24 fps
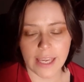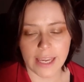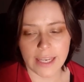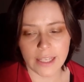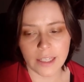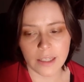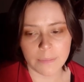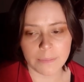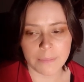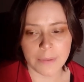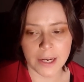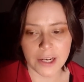
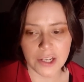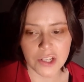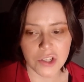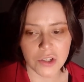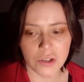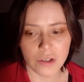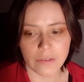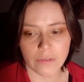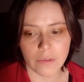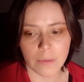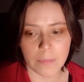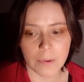gain a
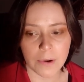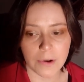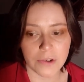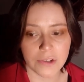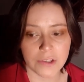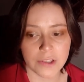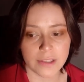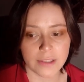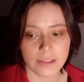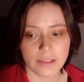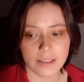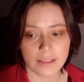picture of a
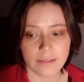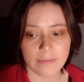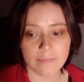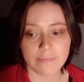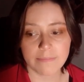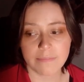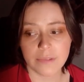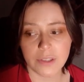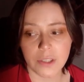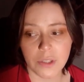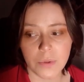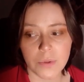person
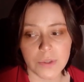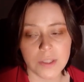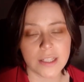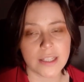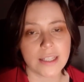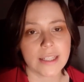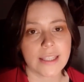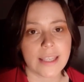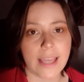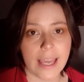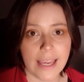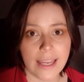and use
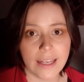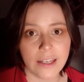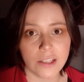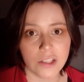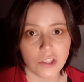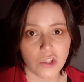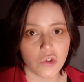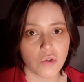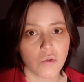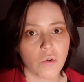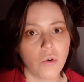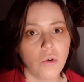it to gain
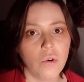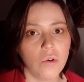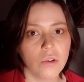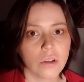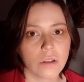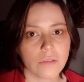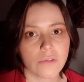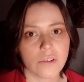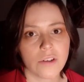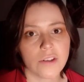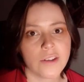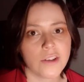
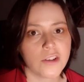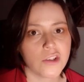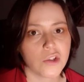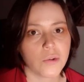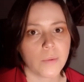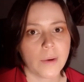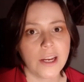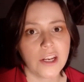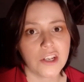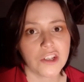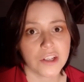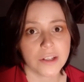control over a
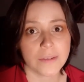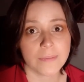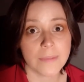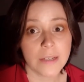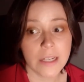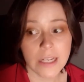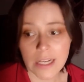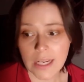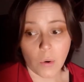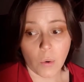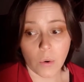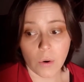
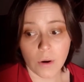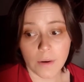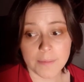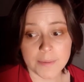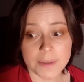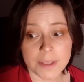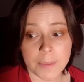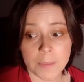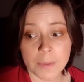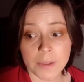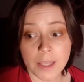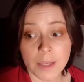situation.
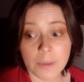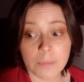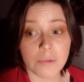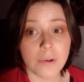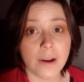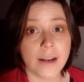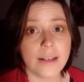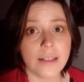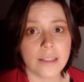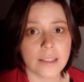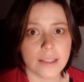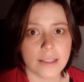Or someone like
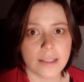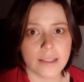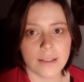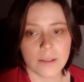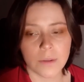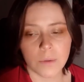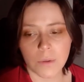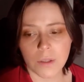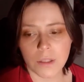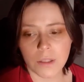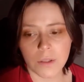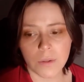
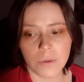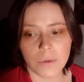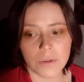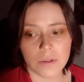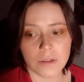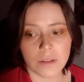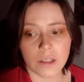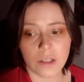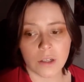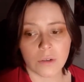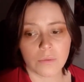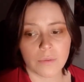Prentiss, who can
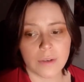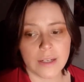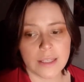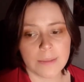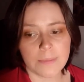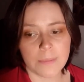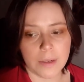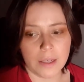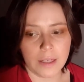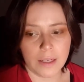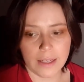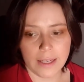use
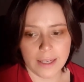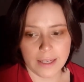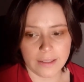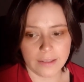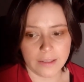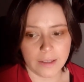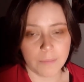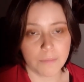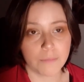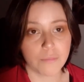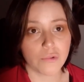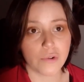charisma
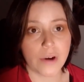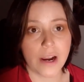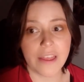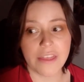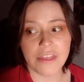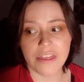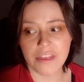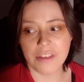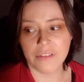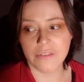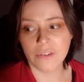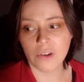and a
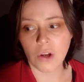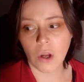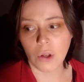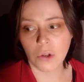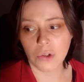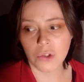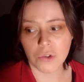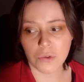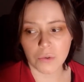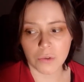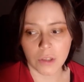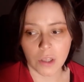breadth of
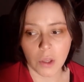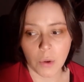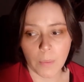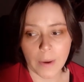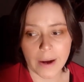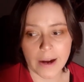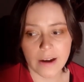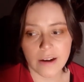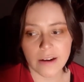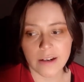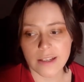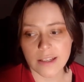cultural
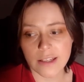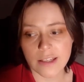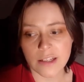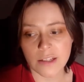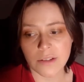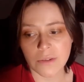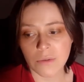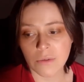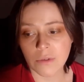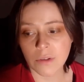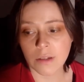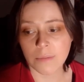awareness
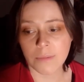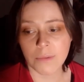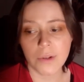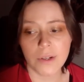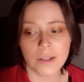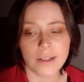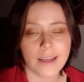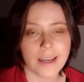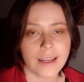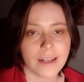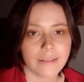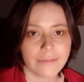to
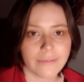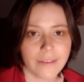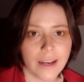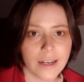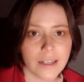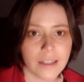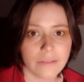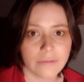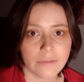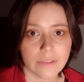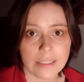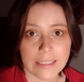communicate
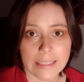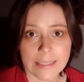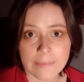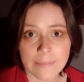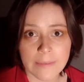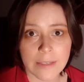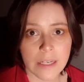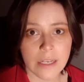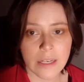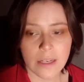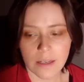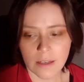
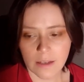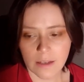effectively,